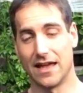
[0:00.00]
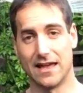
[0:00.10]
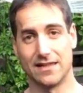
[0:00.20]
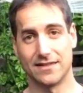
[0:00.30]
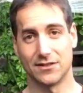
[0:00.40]

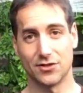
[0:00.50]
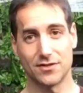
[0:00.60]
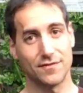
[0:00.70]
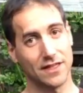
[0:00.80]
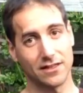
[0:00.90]
and they
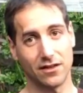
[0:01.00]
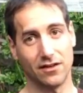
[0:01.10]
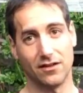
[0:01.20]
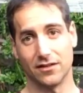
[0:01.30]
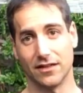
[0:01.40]
just think
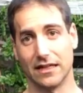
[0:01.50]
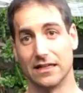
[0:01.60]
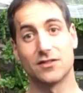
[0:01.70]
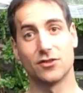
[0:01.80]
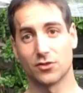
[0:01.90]
oh
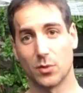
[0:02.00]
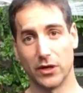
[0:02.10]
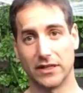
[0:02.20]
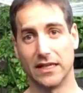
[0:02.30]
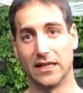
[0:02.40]
it's not
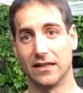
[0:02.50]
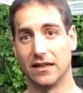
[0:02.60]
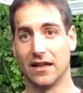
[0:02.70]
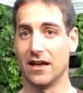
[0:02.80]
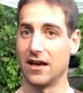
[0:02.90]
working